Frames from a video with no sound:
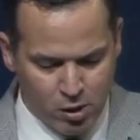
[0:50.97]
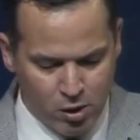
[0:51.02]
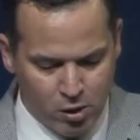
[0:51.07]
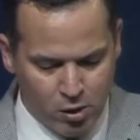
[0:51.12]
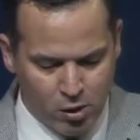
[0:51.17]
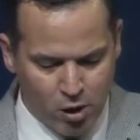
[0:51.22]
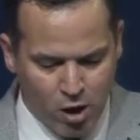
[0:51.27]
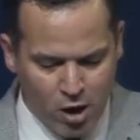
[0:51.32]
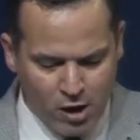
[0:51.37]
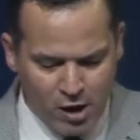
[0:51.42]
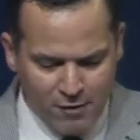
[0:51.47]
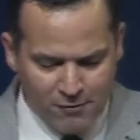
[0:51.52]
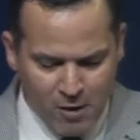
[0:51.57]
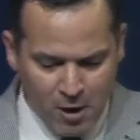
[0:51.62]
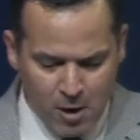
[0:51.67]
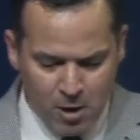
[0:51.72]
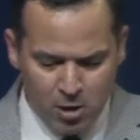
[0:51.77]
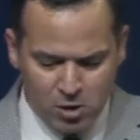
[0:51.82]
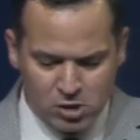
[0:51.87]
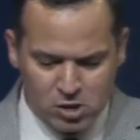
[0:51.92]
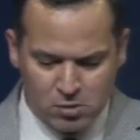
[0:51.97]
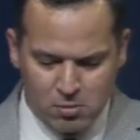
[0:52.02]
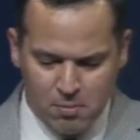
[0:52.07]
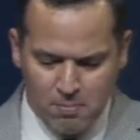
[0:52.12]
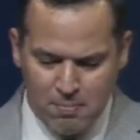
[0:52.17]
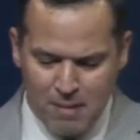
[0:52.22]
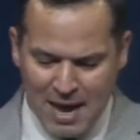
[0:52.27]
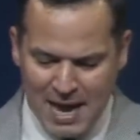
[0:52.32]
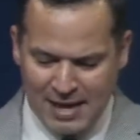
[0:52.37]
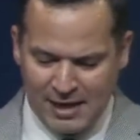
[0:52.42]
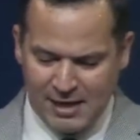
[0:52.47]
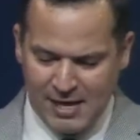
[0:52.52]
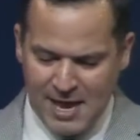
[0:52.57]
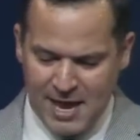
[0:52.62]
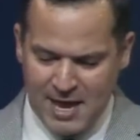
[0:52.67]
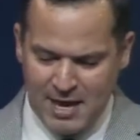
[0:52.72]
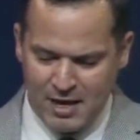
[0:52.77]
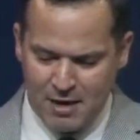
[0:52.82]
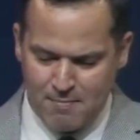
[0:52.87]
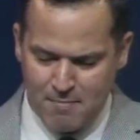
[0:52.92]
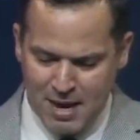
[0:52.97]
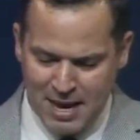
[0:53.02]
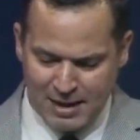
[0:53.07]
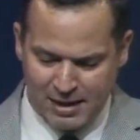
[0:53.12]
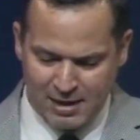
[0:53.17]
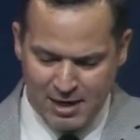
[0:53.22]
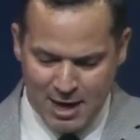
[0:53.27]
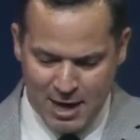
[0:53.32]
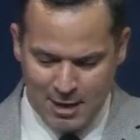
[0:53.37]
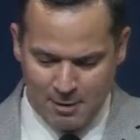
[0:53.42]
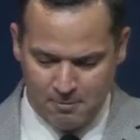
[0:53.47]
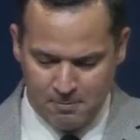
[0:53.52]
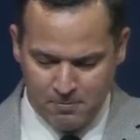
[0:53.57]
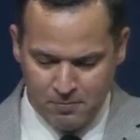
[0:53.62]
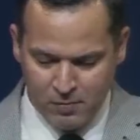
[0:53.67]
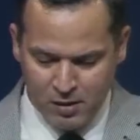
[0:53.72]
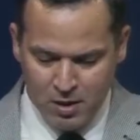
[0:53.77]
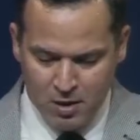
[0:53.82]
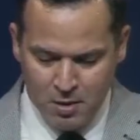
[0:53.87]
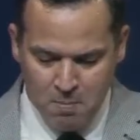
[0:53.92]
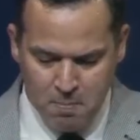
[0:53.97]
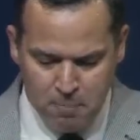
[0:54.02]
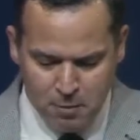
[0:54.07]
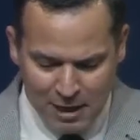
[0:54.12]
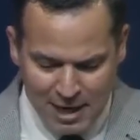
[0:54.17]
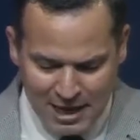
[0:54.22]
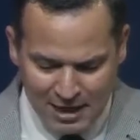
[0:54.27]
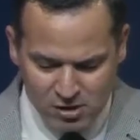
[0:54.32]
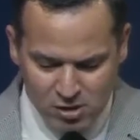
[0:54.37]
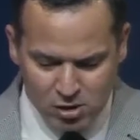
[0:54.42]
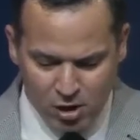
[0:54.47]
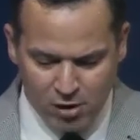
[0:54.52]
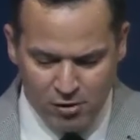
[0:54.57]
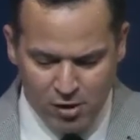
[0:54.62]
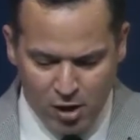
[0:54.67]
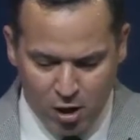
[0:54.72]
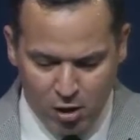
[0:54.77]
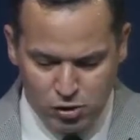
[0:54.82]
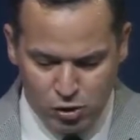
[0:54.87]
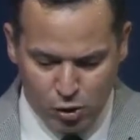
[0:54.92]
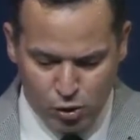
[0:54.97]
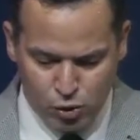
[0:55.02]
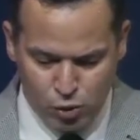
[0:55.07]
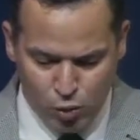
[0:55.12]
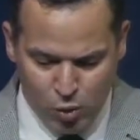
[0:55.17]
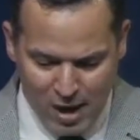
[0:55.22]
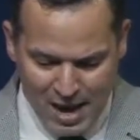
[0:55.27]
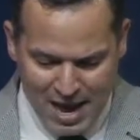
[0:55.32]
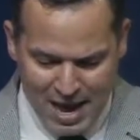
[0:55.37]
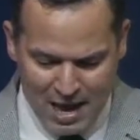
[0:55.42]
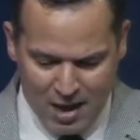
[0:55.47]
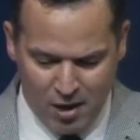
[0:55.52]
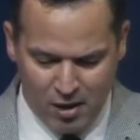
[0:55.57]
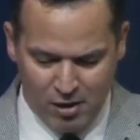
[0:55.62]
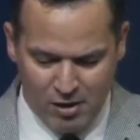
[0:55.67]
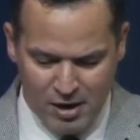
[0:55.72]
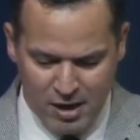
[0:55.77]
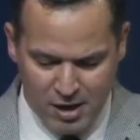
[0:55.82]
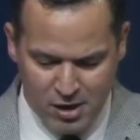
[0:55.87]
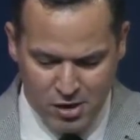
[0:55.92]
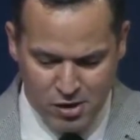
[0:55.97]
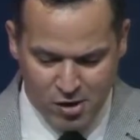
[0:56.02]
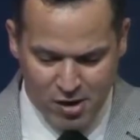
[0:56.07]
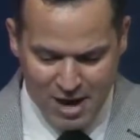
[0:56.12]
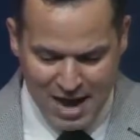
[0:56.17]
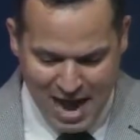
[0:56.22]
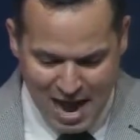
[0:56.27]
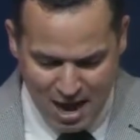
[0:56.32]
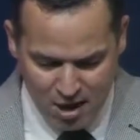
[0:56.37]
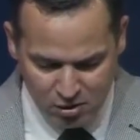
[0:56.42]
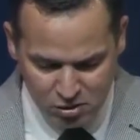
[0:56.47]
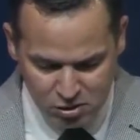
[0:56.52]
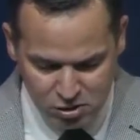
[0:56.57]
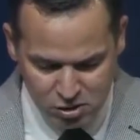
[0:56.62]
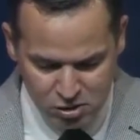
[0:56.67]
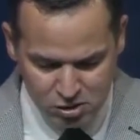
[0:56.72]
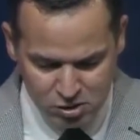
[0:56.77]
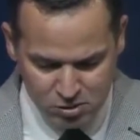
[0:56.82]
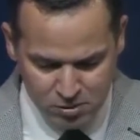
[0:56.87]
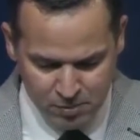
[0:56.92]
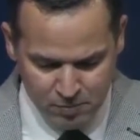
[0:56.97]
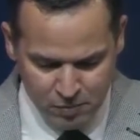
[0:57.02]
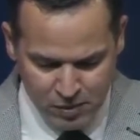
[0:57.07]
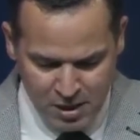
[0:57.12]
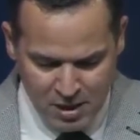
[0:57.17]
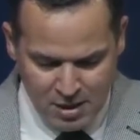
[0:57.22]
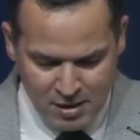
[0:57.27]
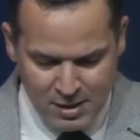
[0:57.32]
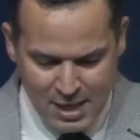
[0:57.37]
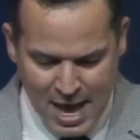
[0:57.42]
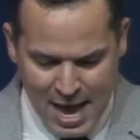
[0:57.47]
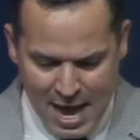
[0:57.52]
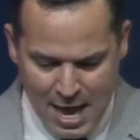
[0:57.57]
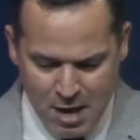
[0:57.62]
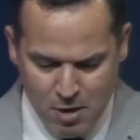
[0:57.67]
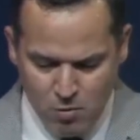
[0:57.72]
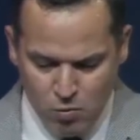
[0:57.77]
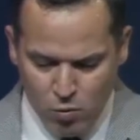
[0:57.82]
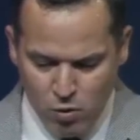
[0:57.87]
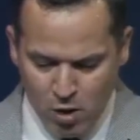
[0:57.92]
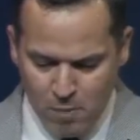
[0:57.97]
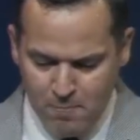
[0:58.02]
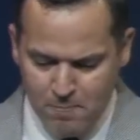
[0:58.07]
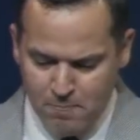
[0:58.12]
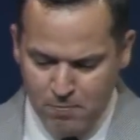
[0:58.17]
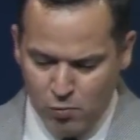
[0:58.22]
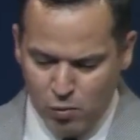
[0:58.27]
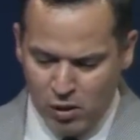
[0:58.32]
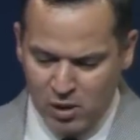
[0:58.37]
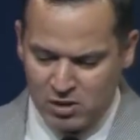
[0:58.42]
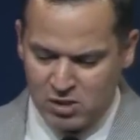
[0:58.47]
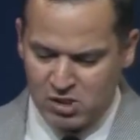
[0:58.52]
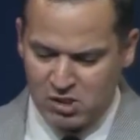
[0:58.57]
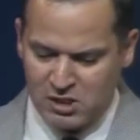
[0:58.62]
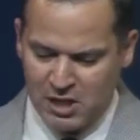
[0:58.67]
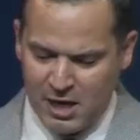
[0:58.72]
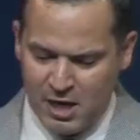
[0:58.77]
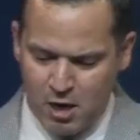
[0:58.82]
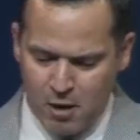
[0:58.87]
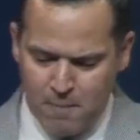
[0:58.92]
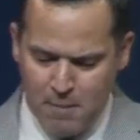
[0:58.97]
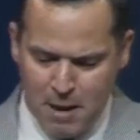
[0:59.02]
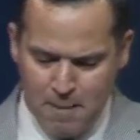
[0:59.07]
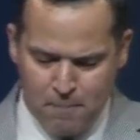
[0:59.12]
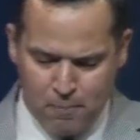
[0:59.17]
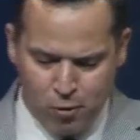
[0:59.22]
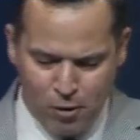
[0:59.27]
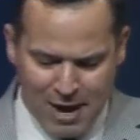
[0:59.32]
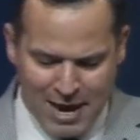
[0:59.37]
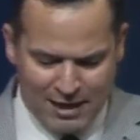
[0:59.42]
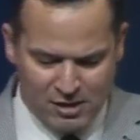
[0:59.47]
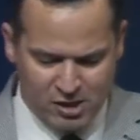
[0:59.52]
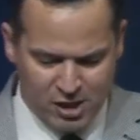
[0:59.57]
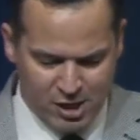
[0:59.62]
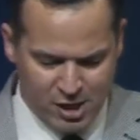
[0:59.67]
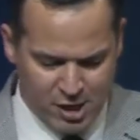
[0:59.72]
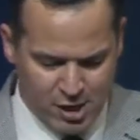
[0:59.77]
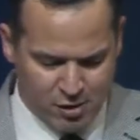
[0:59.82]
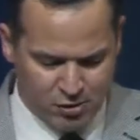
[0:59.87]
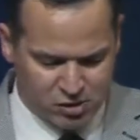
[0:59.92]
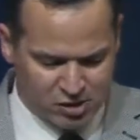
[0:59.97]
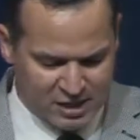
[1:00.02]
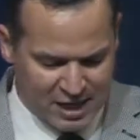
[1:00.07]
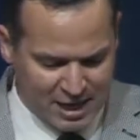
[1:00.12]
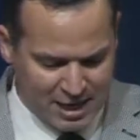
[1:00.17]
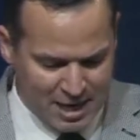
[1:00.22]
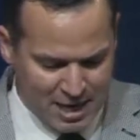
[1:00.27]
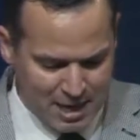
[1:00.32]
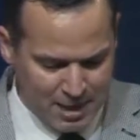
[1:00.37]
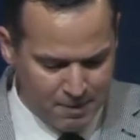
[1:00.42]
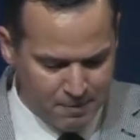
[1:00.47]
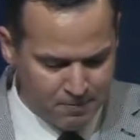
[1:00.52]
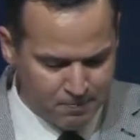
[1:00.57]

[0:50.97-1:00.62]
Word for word: Lord of hosts, my king and my God, Blessed are those who dwell in your house. They will, will still be praising you, Selah.